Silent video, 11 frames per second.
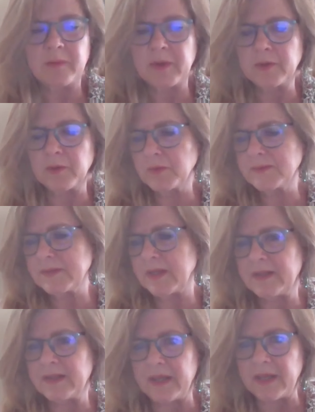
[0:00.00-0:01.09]
but also
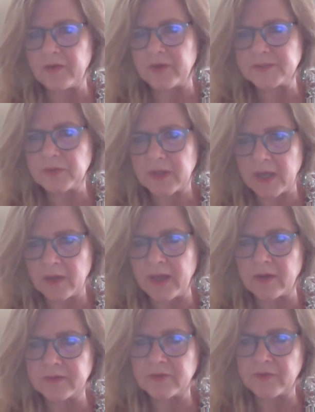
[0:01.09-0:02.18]
in the areas, to go
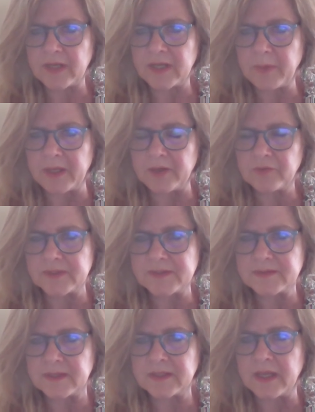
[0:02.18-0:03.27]
out and really be
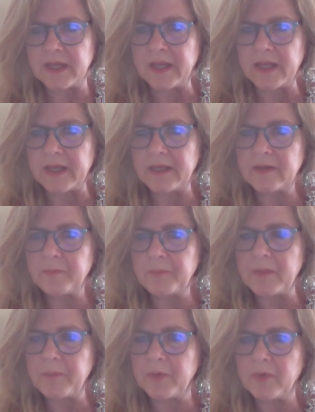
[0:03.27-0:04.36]
interested in
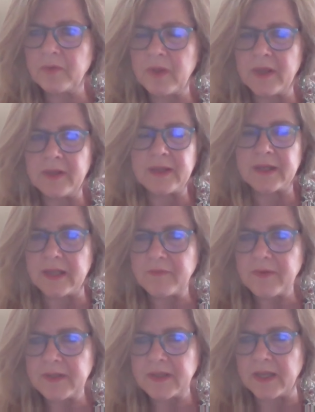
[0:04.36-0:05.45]
people that
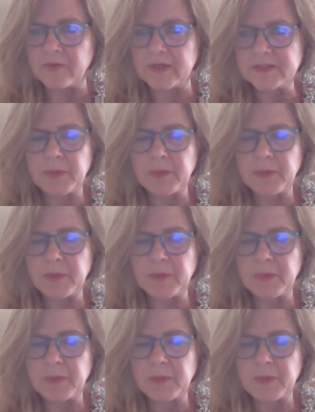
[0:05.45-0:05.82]
live in the areas.